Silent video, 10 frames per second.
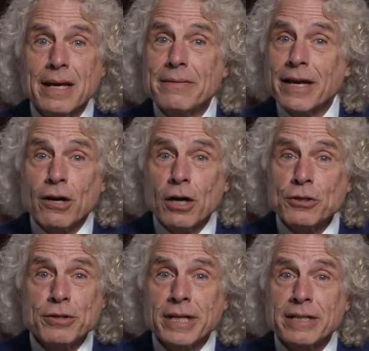They
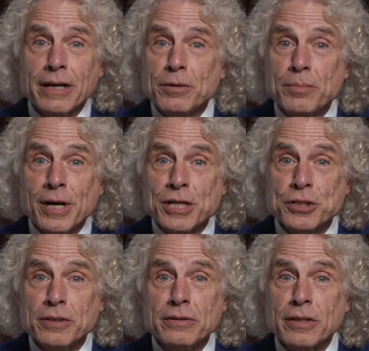contradict our
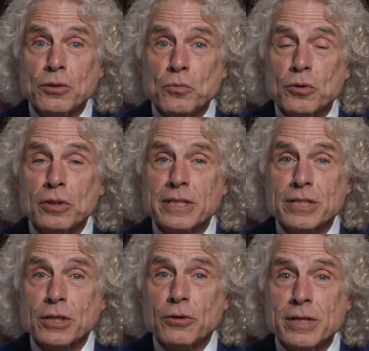impression that the world is
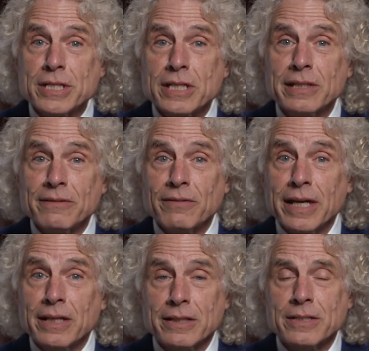increasingly
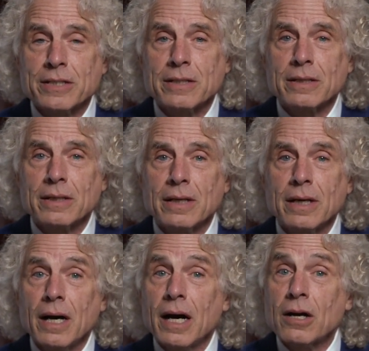violent,
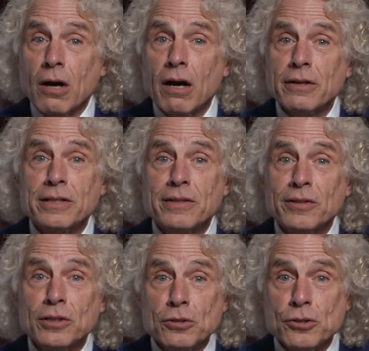a cognitive
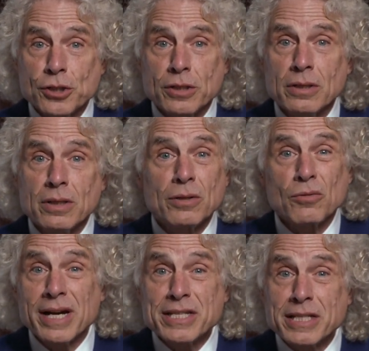illusion
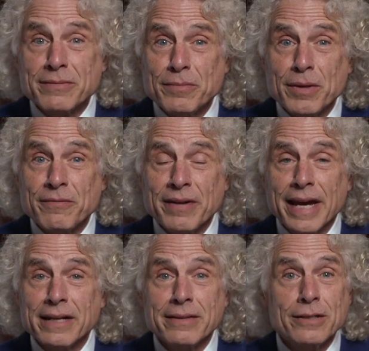arising from the
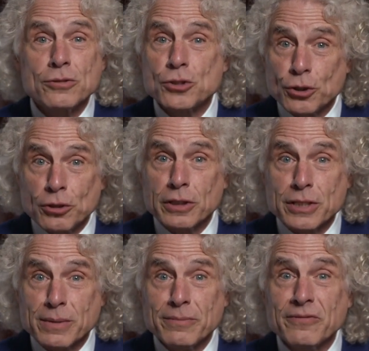fact that
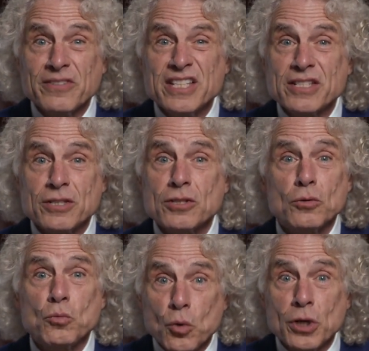journalism feeds us the
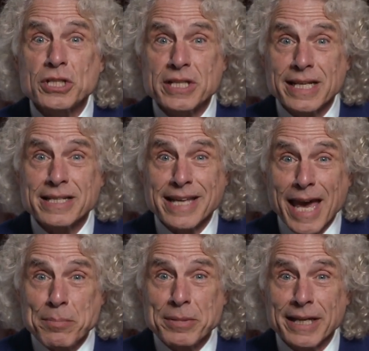worst things
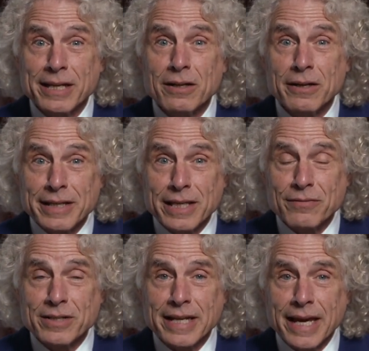happening on a
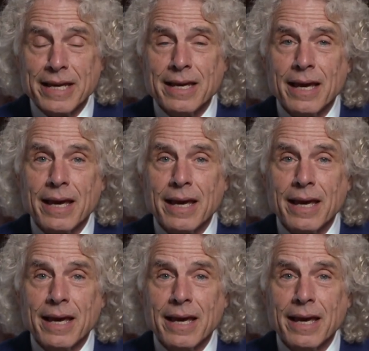given day,